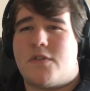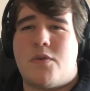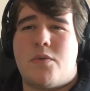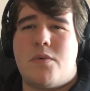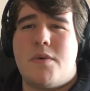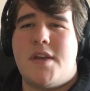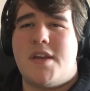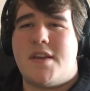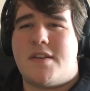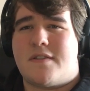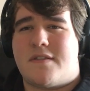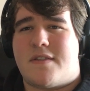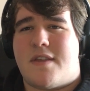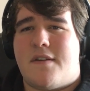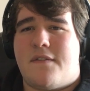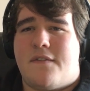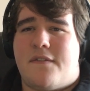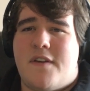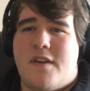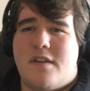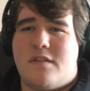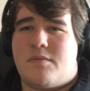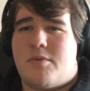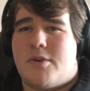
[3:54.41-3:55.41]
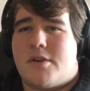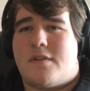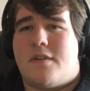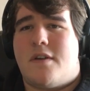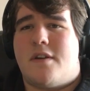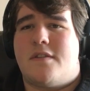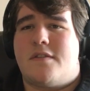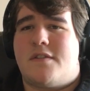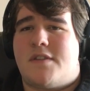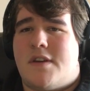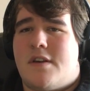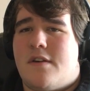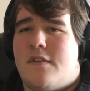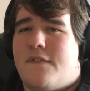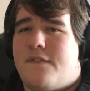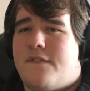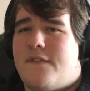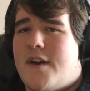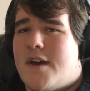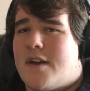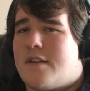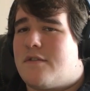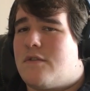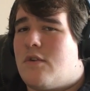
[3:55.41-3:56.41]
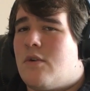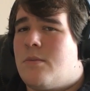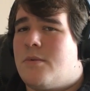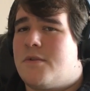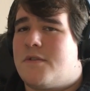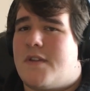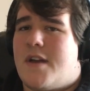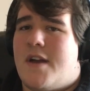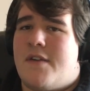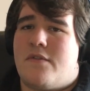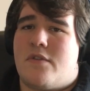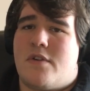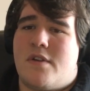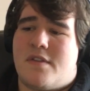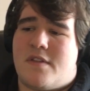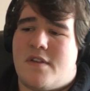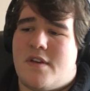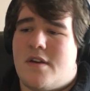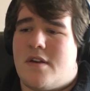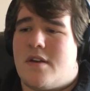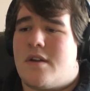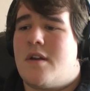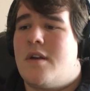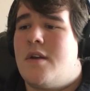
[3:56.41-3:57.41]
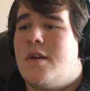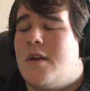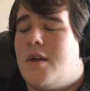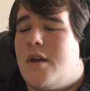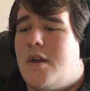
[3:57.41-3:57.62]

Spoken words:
tweaks that Facebook does, and it affects almost everything.